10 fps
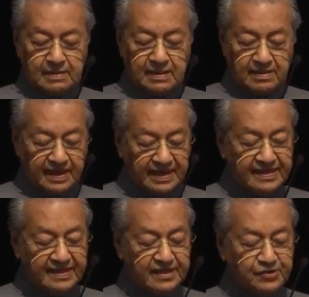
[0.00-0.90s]

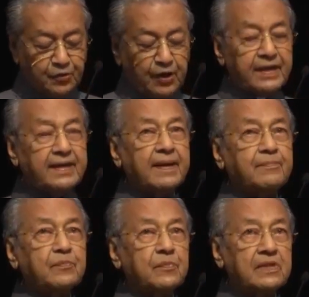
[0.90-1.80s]
Readiness to adapt
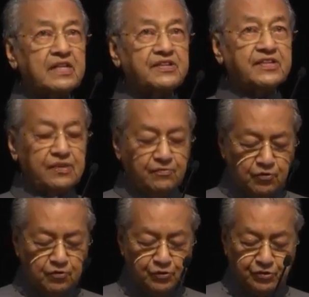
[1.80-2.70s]
this
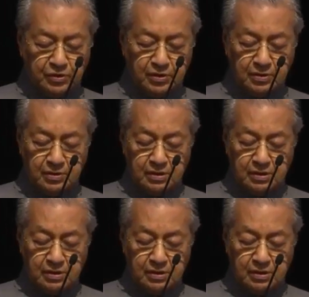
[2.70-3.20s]
evolution